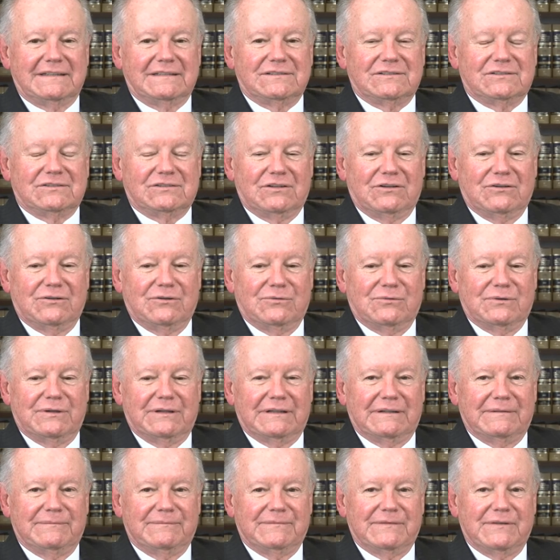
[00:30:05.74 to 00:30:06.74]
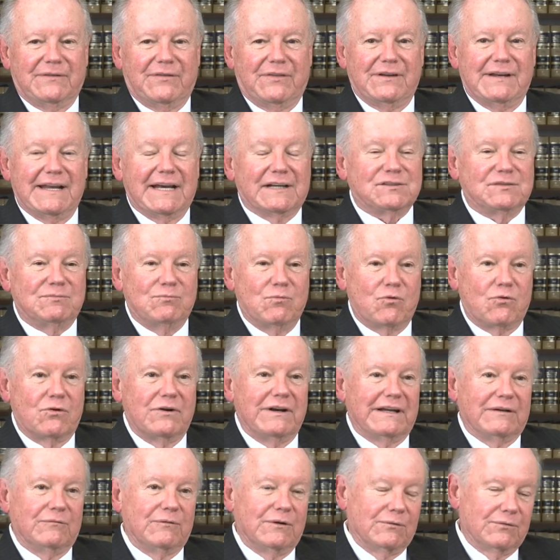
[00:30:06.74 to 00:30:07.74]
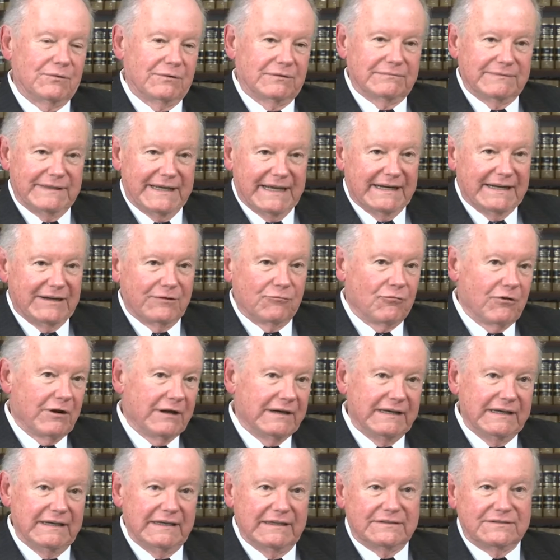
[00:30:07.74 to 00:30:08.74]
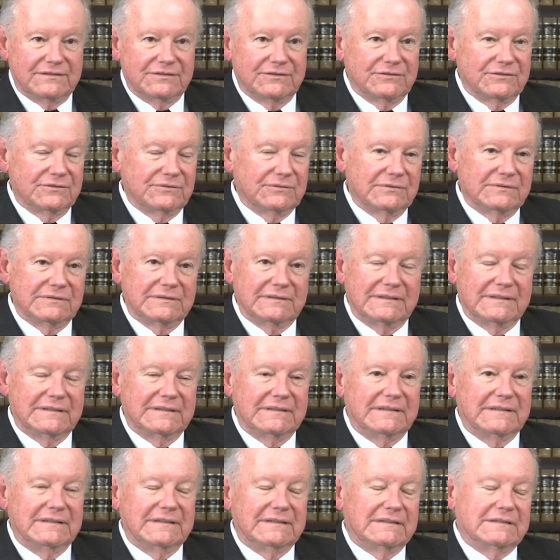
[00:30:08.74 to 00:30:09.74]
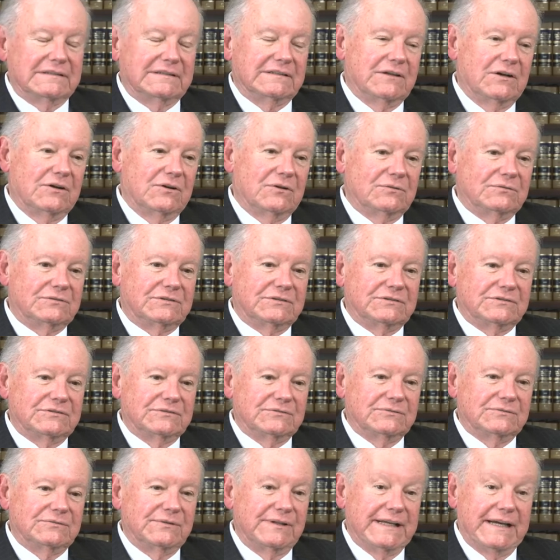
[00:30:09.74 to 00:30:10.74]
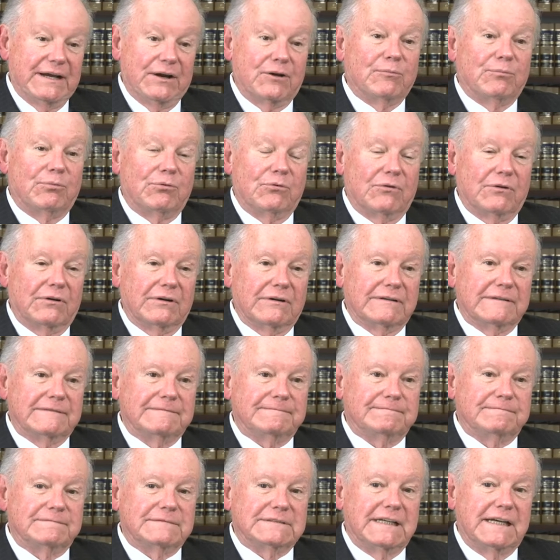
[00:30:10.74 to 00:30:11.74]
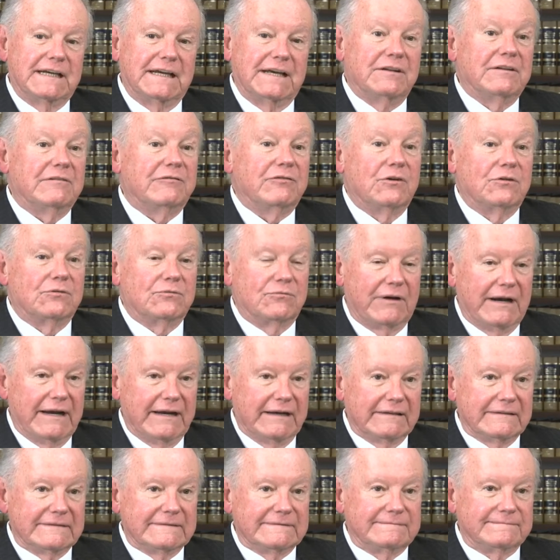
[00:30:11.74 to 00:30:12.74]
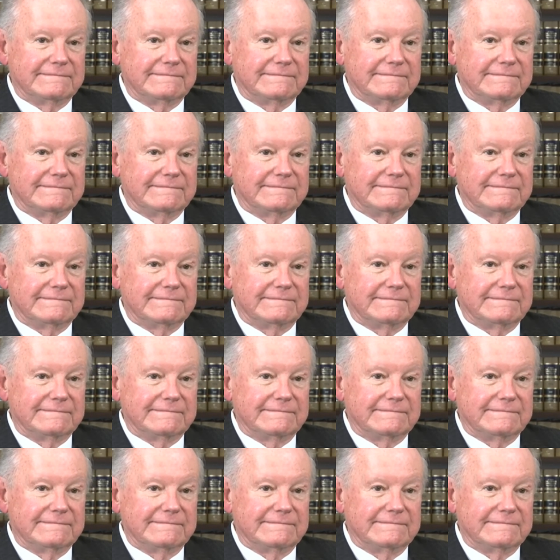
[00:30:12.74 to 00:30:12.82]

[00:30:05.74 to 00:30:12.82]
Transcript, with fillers: So uh, the next morning, we were getting ready to go to the airport, and the phone rang.